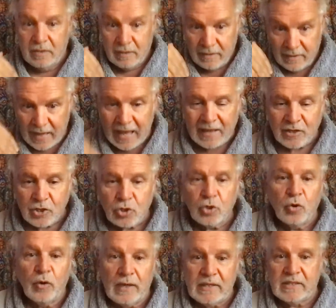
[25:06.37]
That
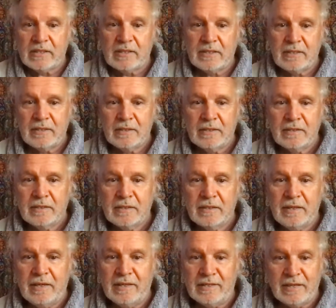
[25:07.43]
choice
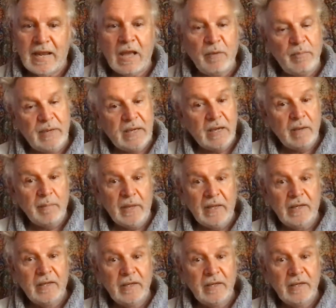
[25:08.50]
is now becoming